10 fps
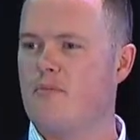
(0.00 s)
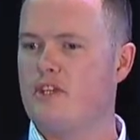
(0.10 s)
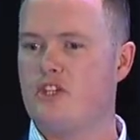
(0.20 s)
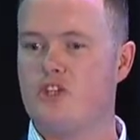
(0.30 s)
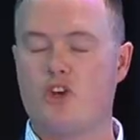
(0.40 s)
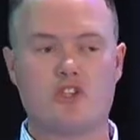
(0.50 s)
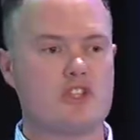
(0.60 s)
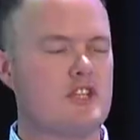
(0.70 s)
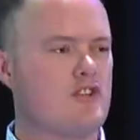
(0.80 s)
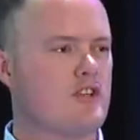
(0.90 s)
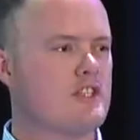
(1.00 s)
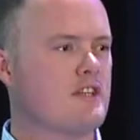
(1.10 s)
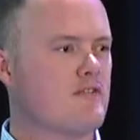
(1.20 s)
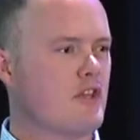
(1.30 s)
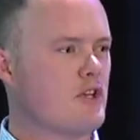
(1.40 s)
This is not just
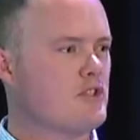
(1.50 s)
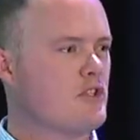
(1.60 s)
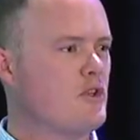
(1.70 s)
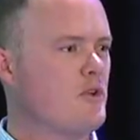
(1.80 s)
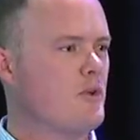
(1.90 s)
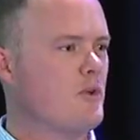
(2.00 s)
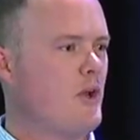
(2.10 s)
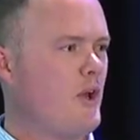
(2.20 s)
interesting for those who